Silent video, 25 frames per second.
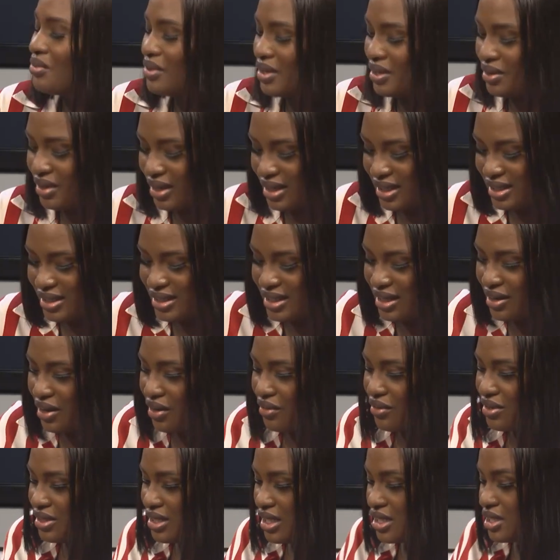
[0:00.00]
got into the
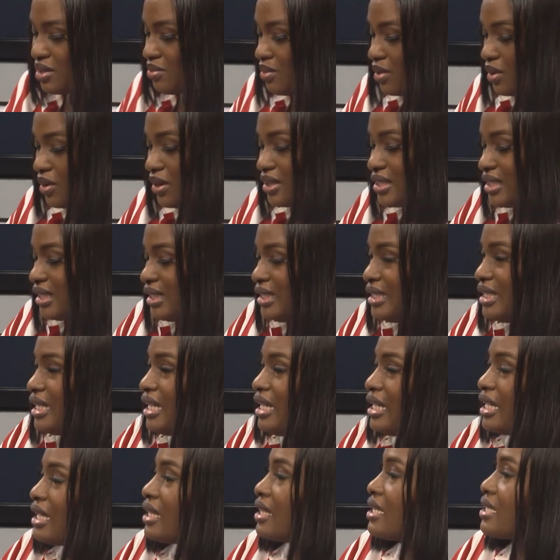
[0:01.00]
conversation because
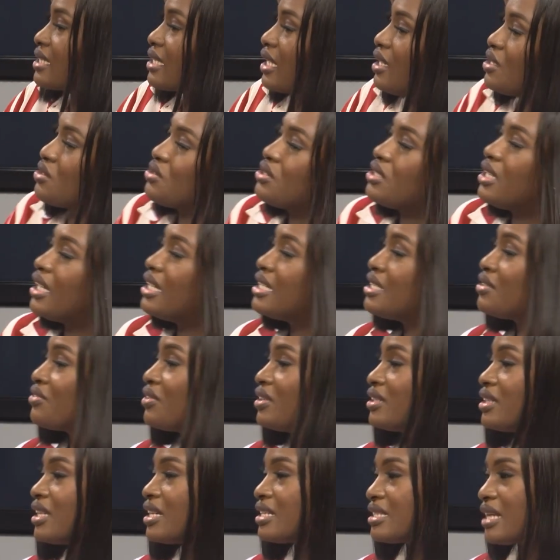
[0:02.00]
indeed in this country there are
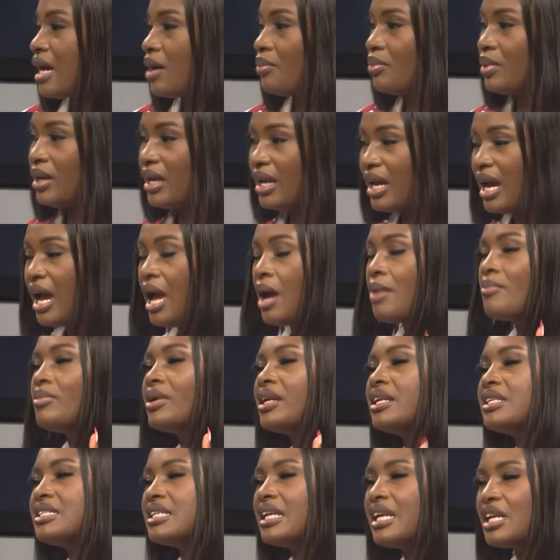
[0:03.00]
different things happening, but
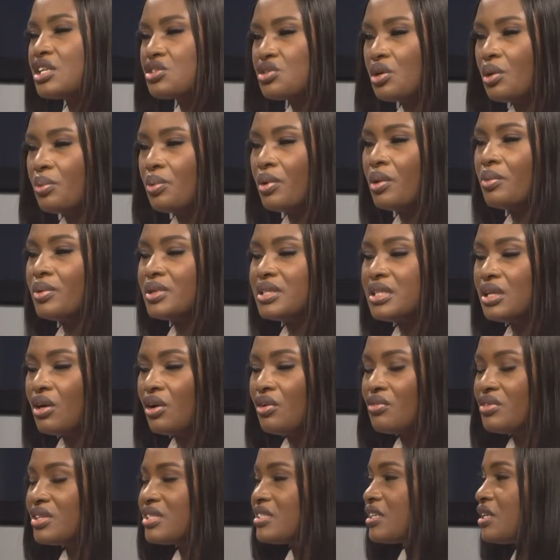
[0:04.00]
intellectual property
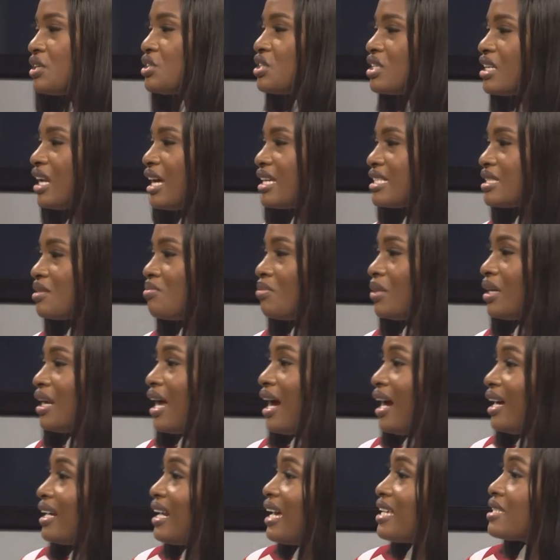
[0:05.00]
conversation hasn't been
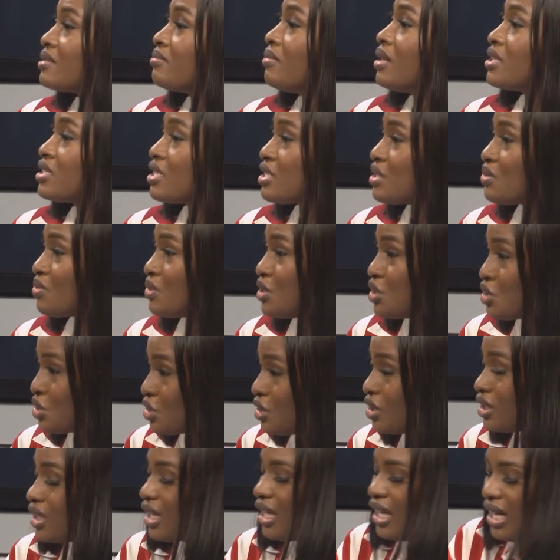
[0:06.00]
had as much as we
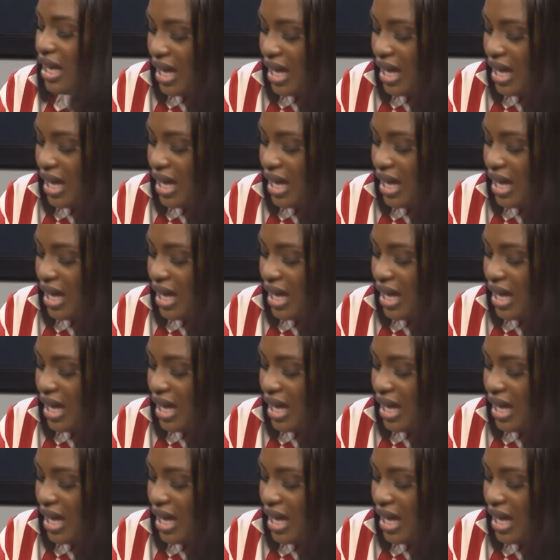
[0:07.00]
should.